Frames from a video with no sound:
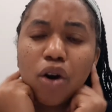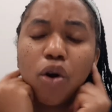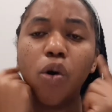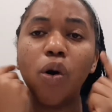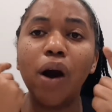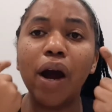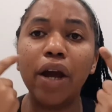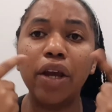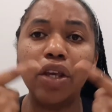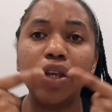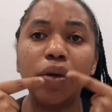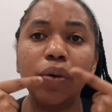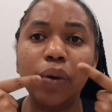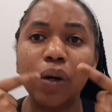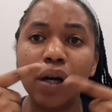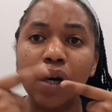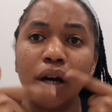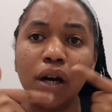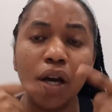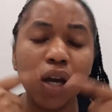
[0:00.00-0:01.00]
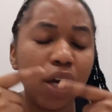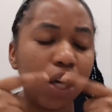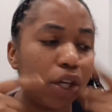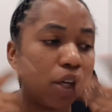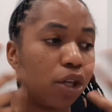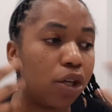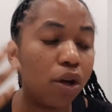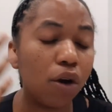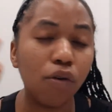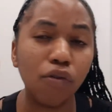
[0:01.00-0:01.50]
Or are you a,
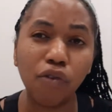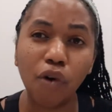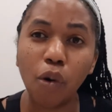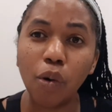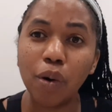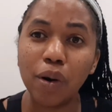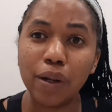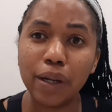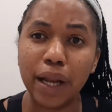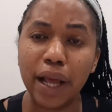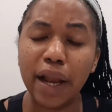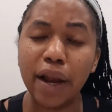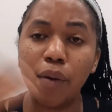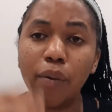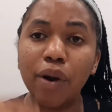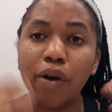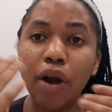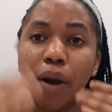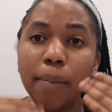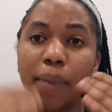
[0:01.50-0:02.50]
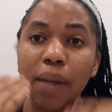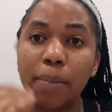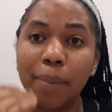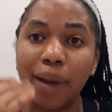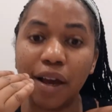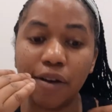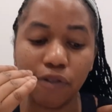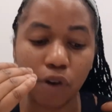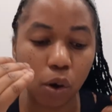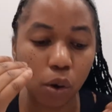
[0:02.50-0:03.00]
vocal learner? What do I mean
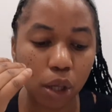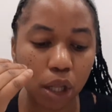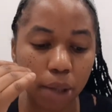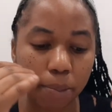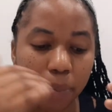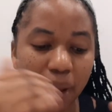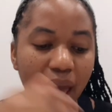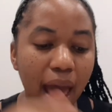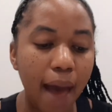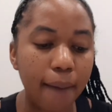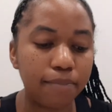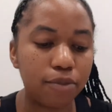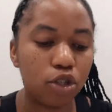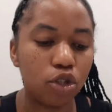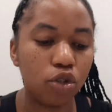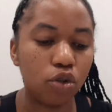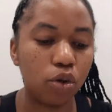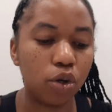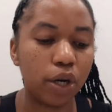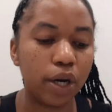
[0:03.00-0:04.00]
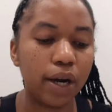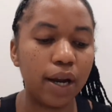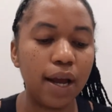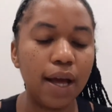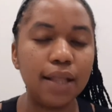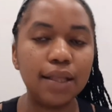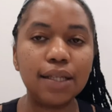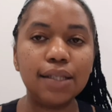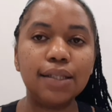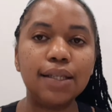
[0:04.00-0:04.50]
by vocal? Perhaps you're
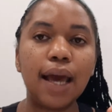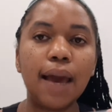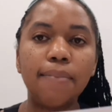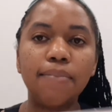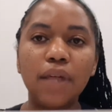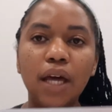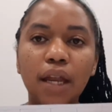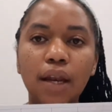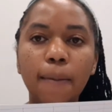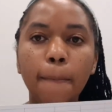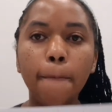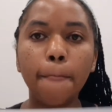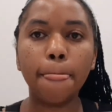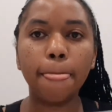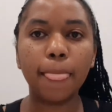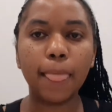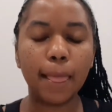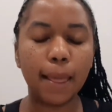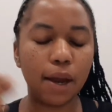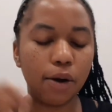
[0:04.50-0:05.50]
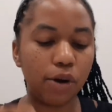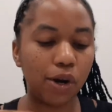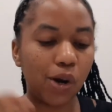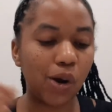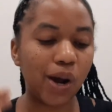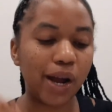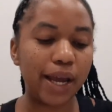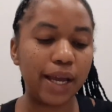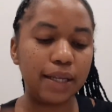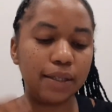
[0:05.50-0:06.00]
the type that
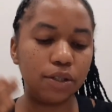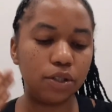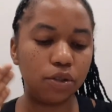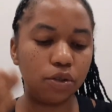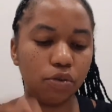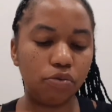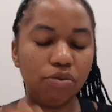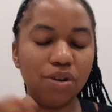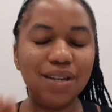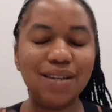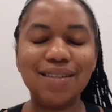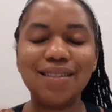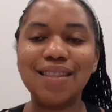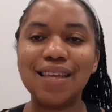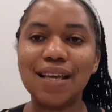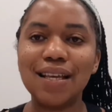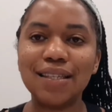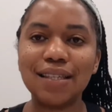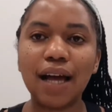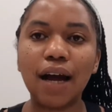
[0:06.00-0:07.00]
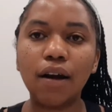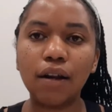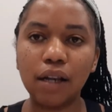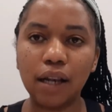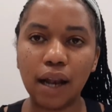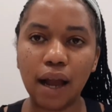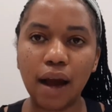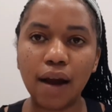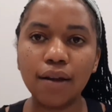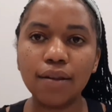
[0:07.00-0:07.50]
requires to read things out
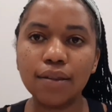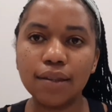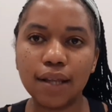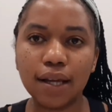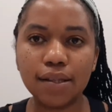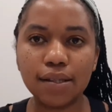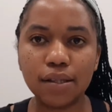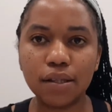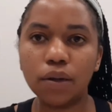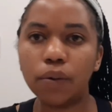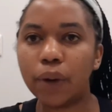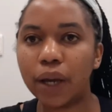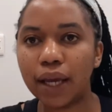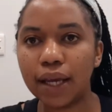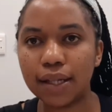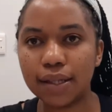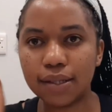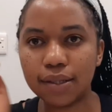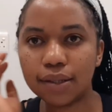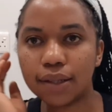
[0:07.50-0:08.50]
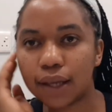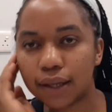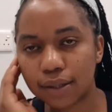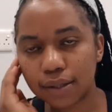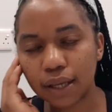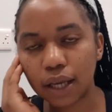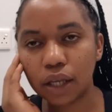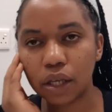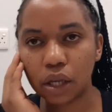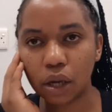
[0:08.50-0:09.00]
loud. That's the way it sticks
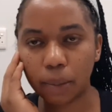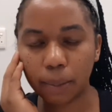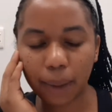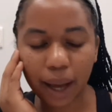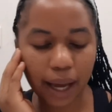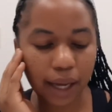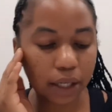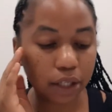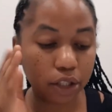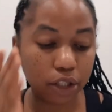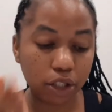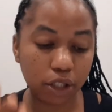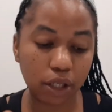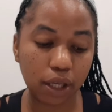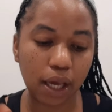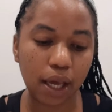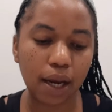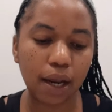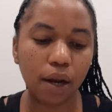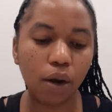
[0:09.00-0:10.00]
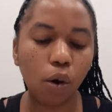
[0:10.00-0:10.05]
in your mind. Do you get it?